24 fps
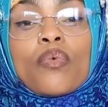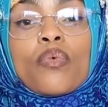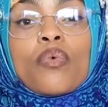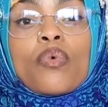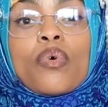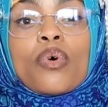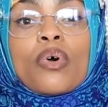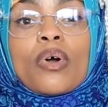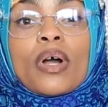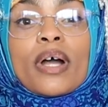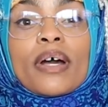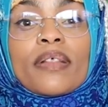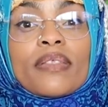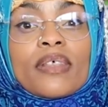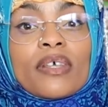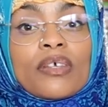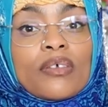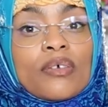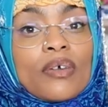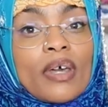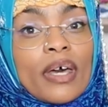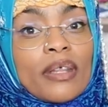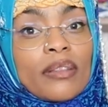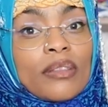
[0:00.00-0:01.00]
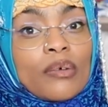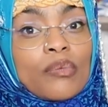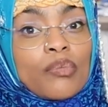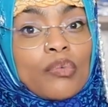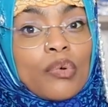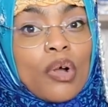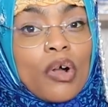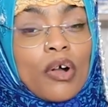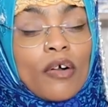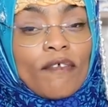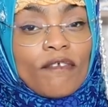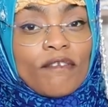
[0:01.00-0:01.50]
or I think you got the
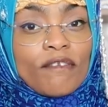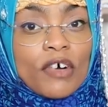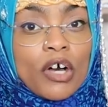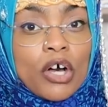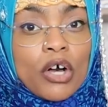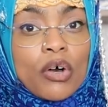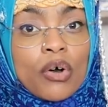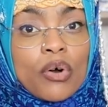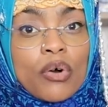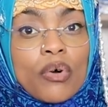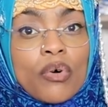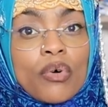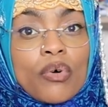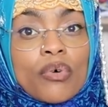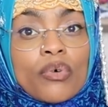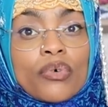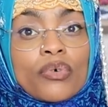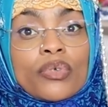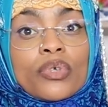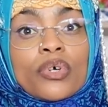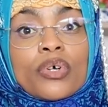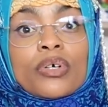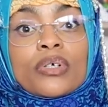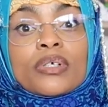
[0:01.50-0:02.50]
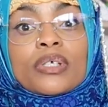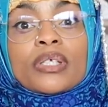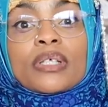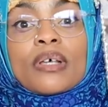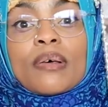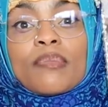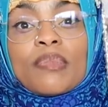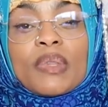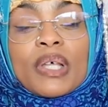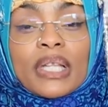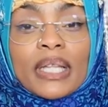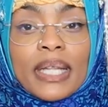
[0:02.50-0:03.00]
wrong phone, or
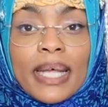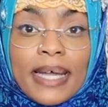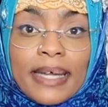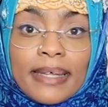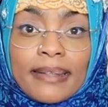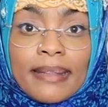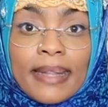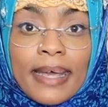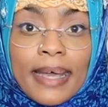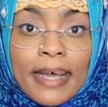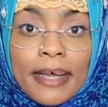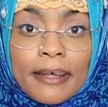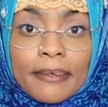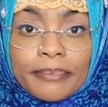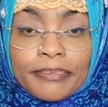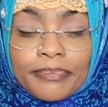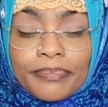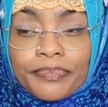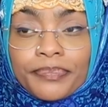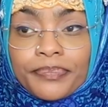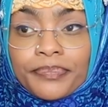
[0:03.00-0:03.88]
something like that.